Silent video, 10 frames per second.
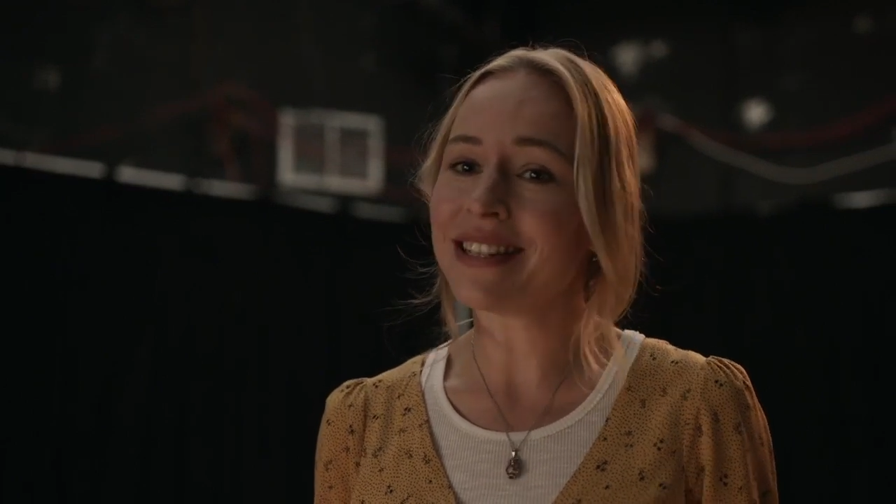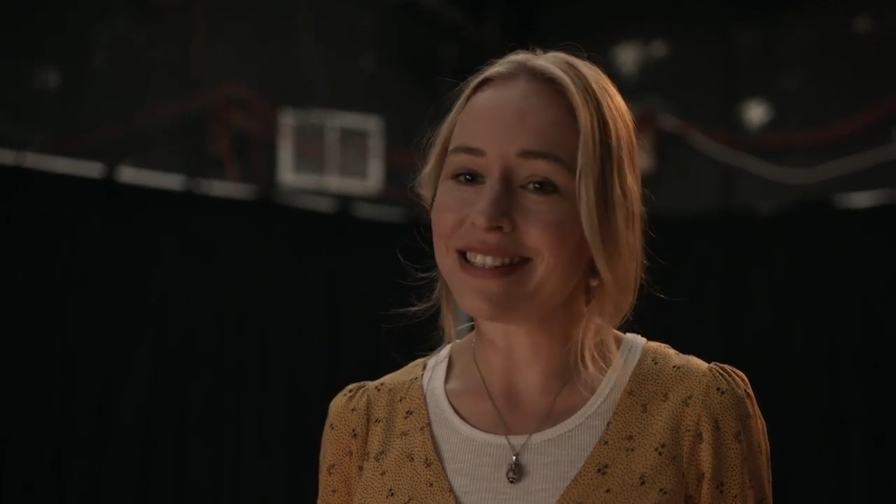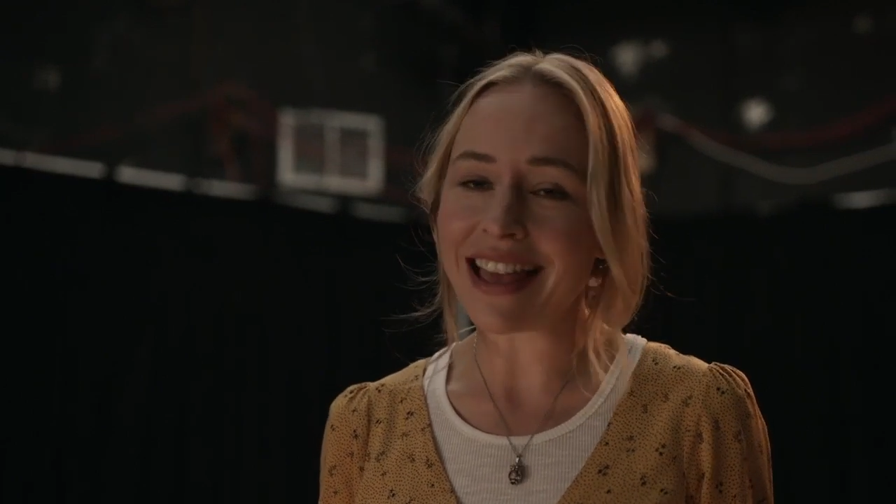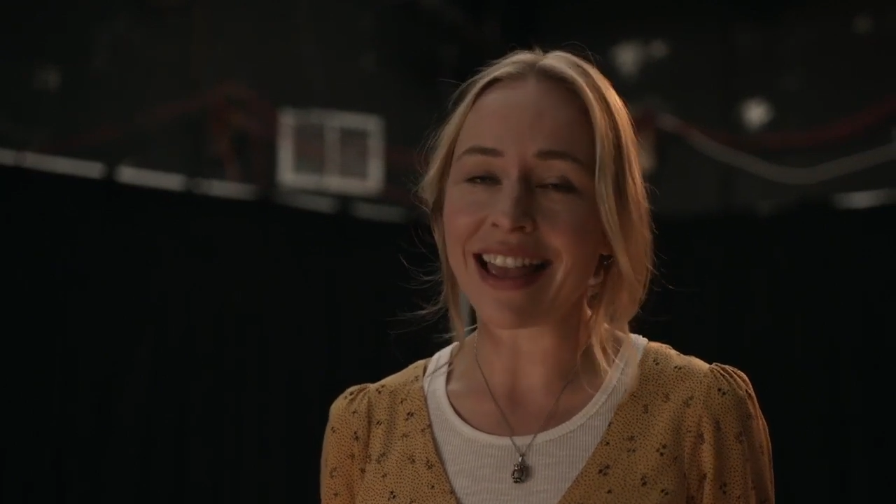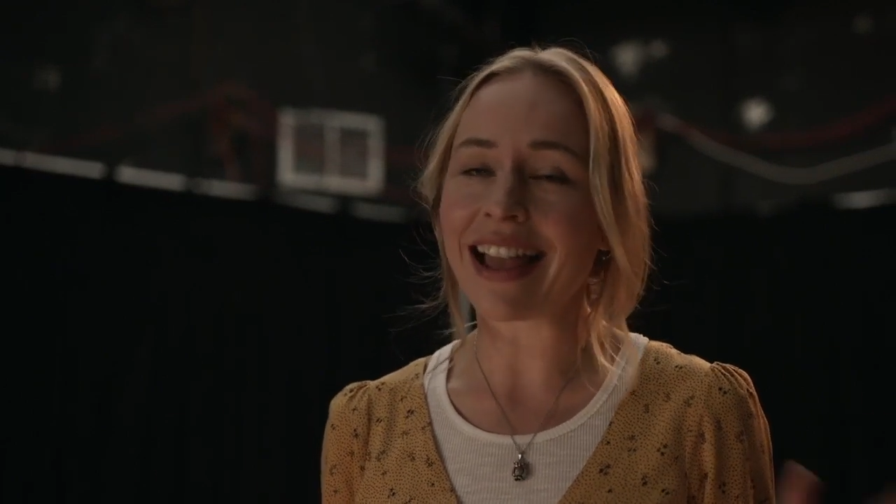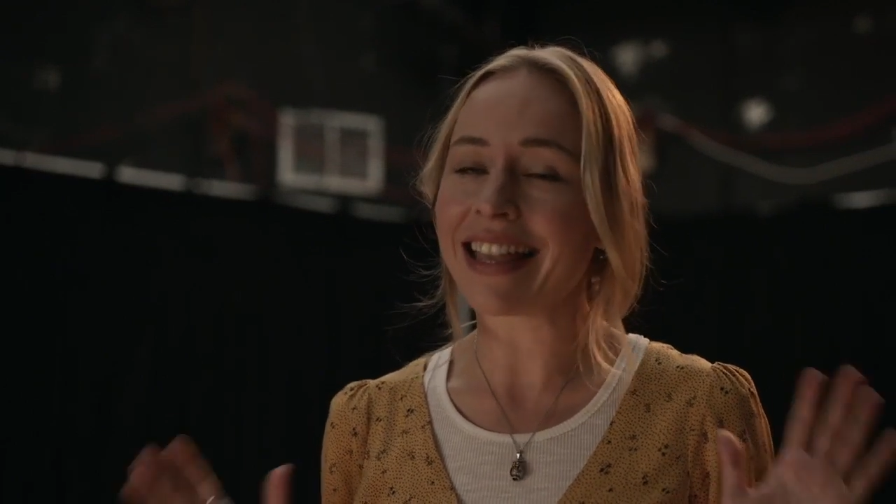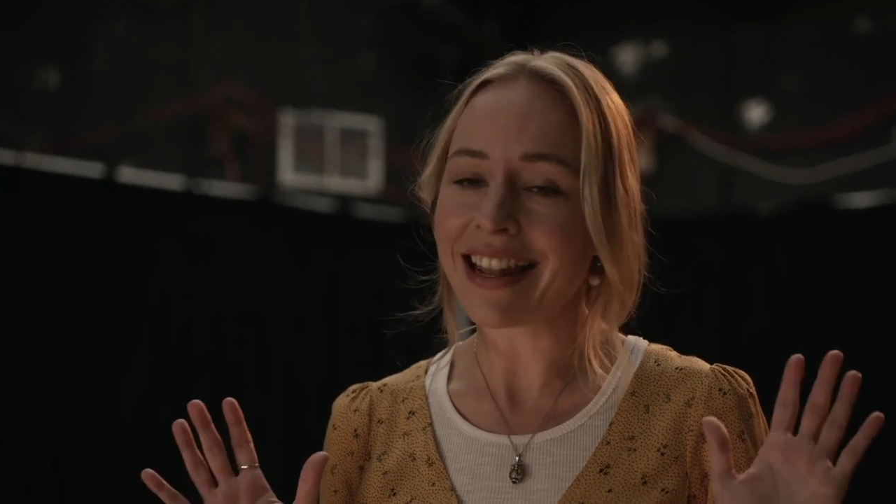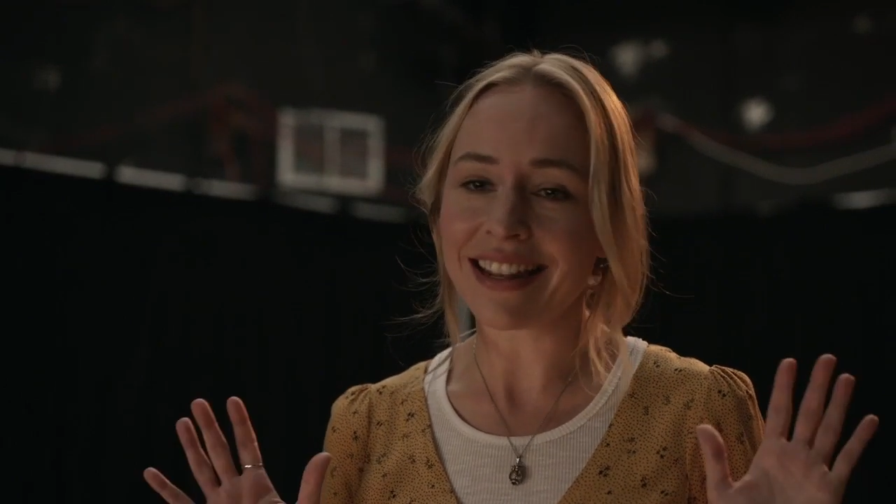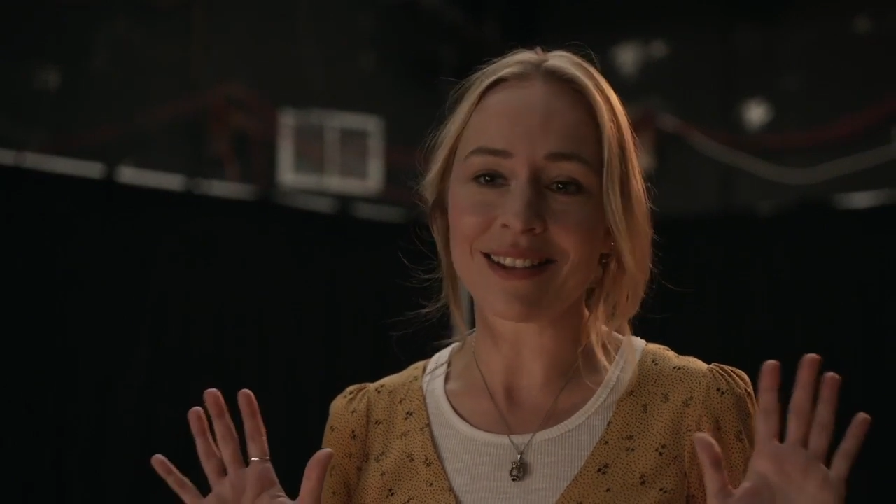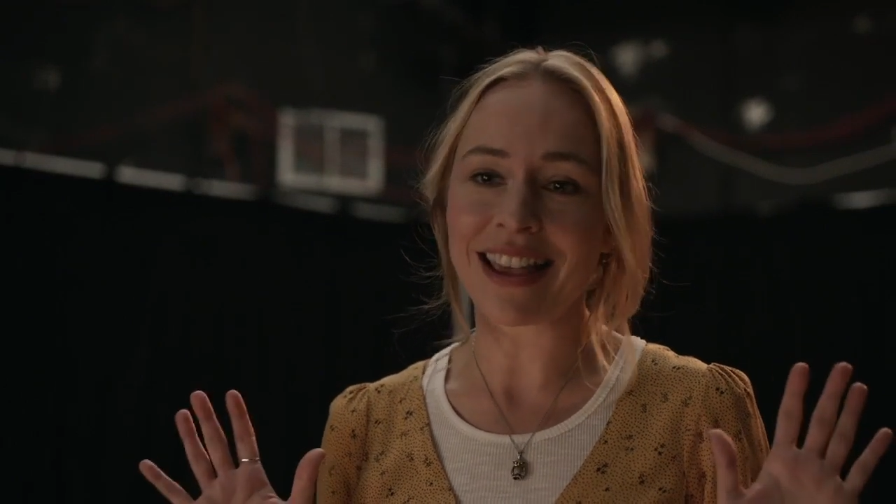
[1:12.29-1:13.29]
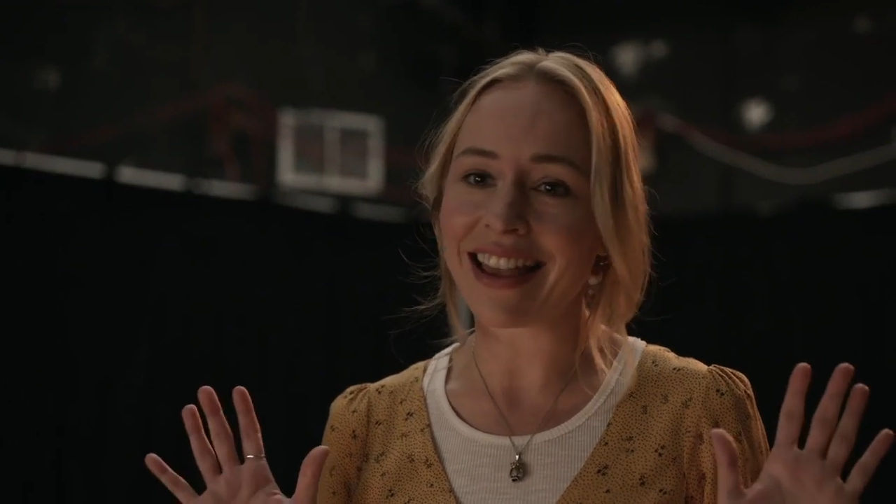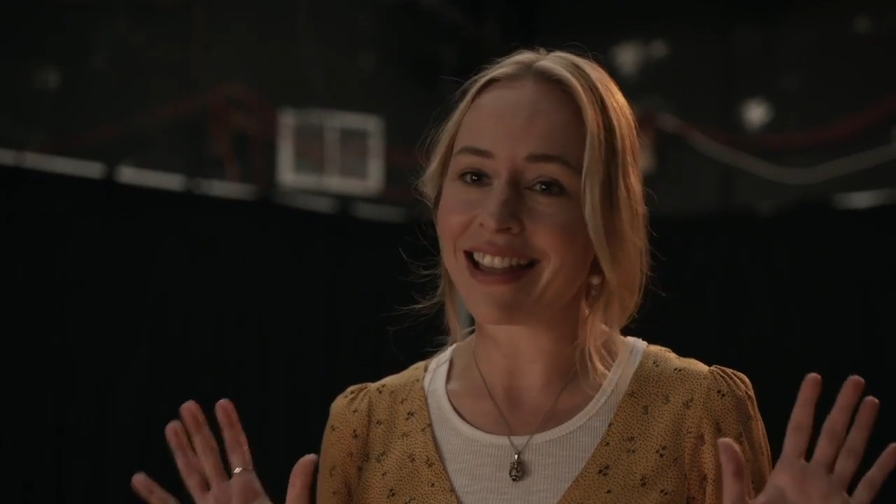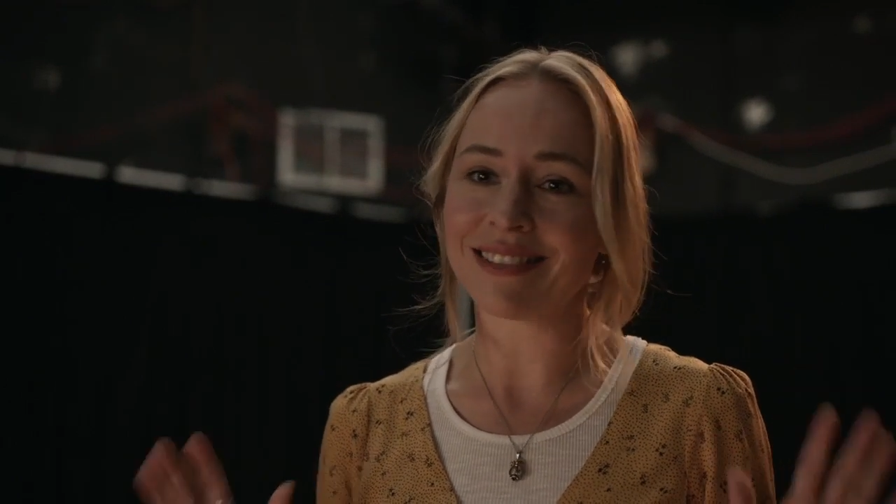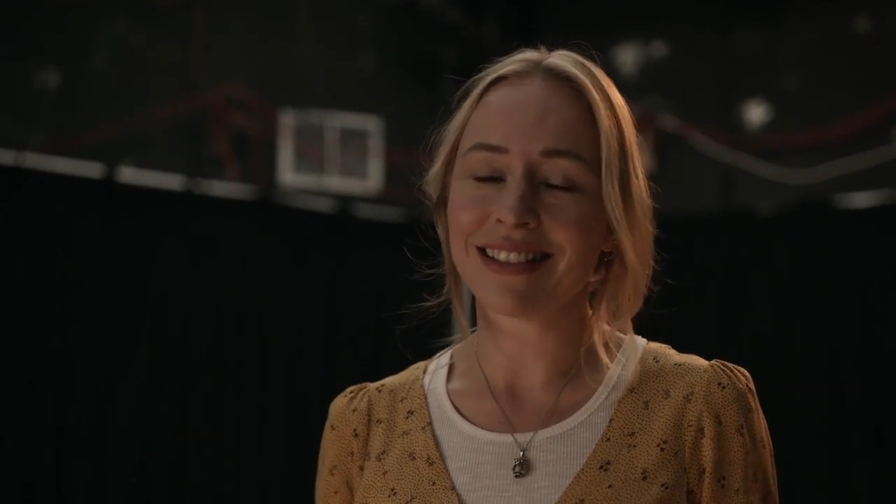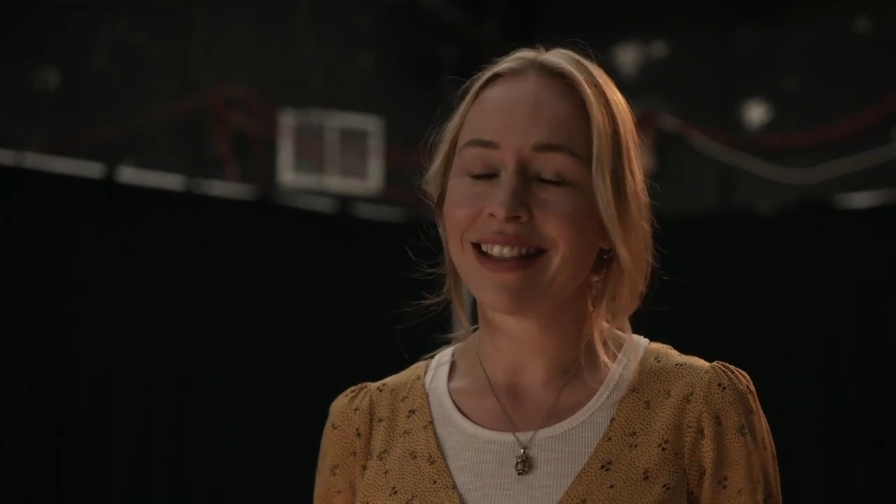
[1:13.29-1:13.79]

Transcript: to say. I get it, okay?